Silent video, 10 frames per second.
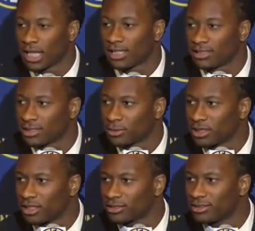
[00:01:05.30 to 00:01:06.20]
Last year
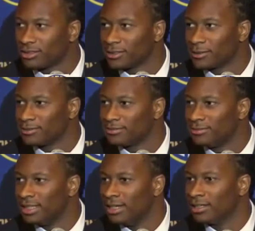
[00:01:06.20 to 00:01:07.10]
we lost to
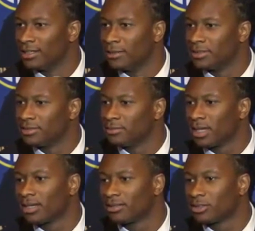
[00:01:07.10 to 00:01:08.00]
Clemson
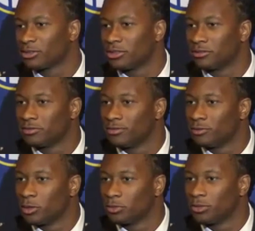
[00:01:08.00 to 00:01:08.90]
by 3 or
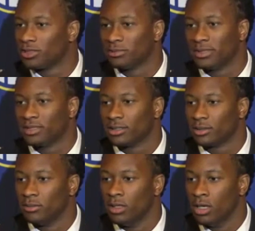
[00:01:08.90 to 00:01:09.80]
4 points,
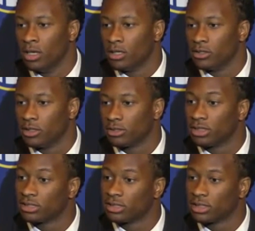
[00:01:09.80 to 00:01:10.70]
but
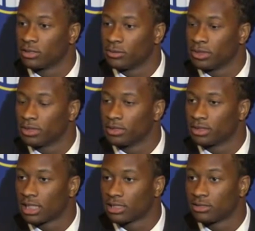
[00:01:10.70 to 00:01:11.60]
this year we get
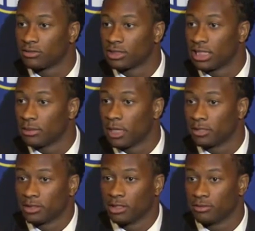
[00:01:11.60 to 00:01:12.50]
the chance to redeem
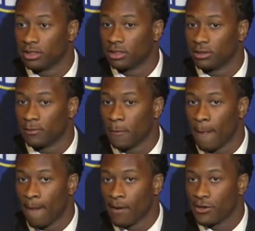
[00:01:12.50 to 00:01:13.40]
ourselves, and
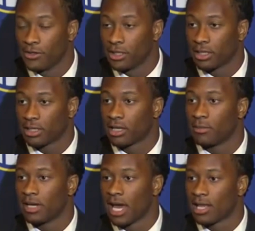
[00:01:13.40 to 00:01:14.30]
they
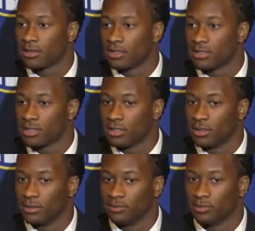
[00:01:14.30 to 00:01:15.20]
come to Athens,
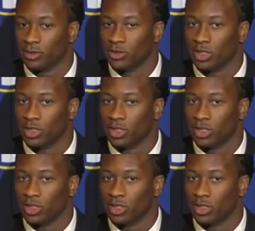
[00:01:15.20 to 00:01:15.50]
and